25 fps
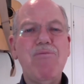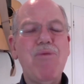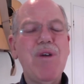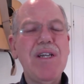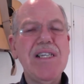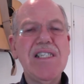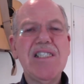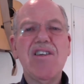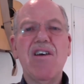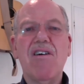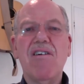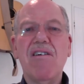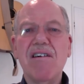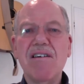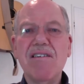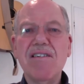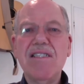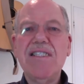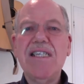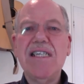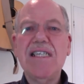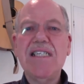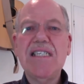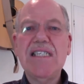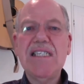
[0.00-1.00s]
Well, it's hard
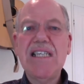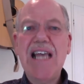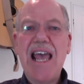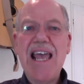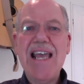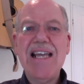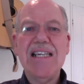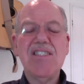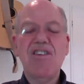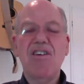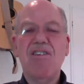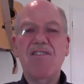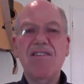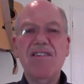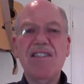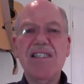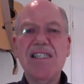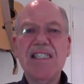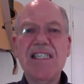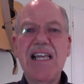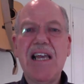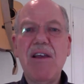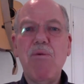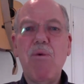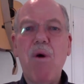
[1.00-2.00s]
to say. It's hard to
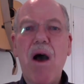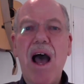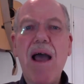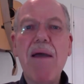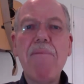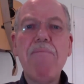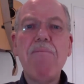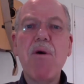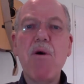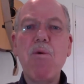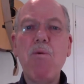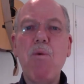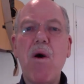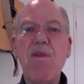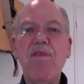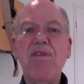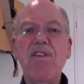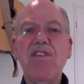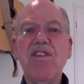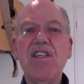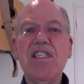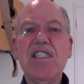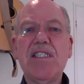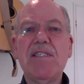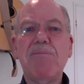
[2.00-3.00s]
say why
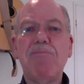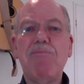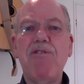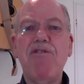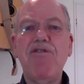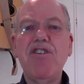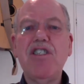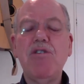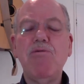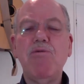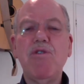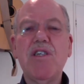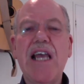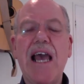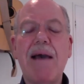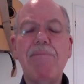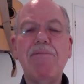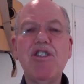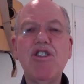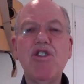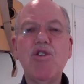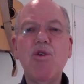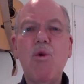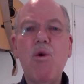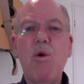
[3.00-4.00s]
this provision would come
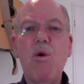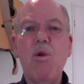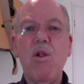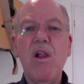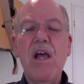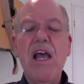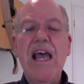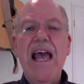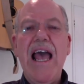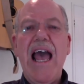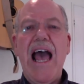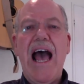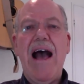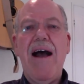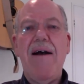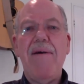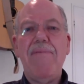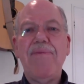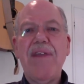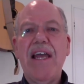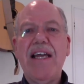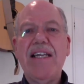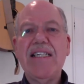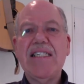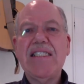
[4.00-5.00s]
at all
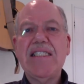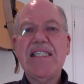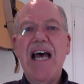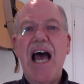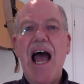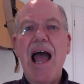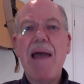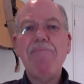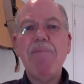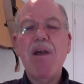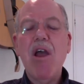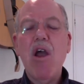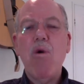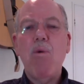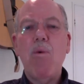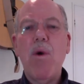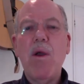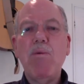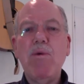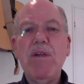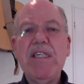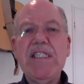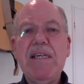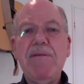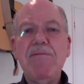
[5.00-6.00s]
at a time when
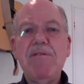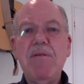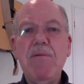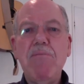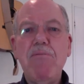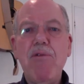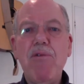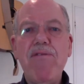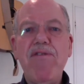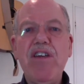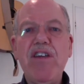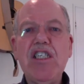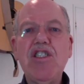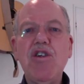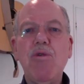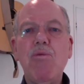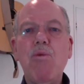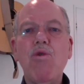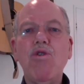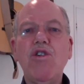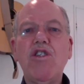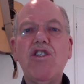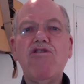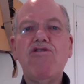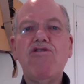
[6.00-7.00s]
we seem to be moving towards